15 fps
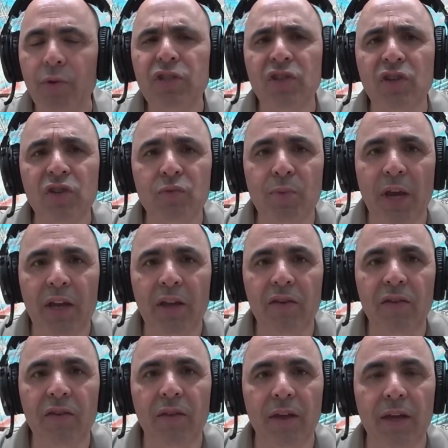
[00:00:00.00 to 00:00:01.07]
would
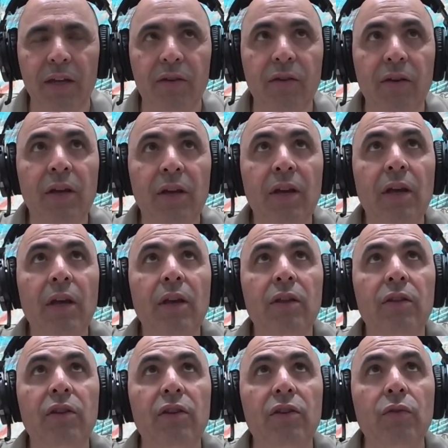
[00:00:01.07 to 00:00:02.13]
suspect that
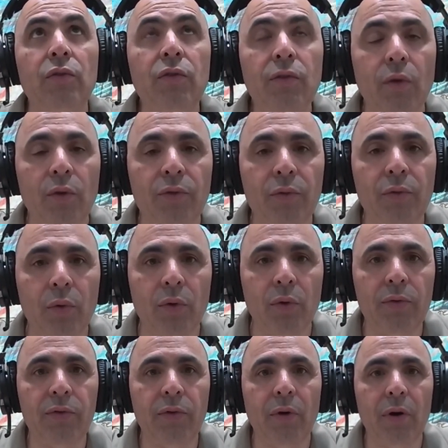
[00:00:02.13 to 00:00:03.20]
the useful
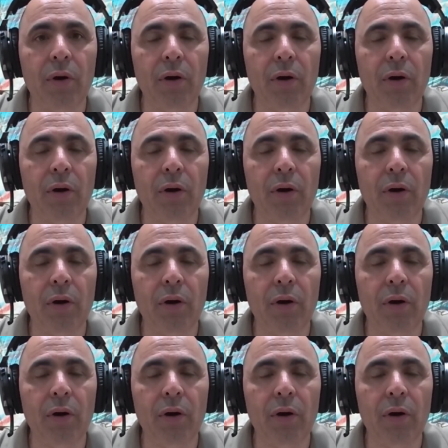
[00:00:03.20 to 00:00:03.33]
tools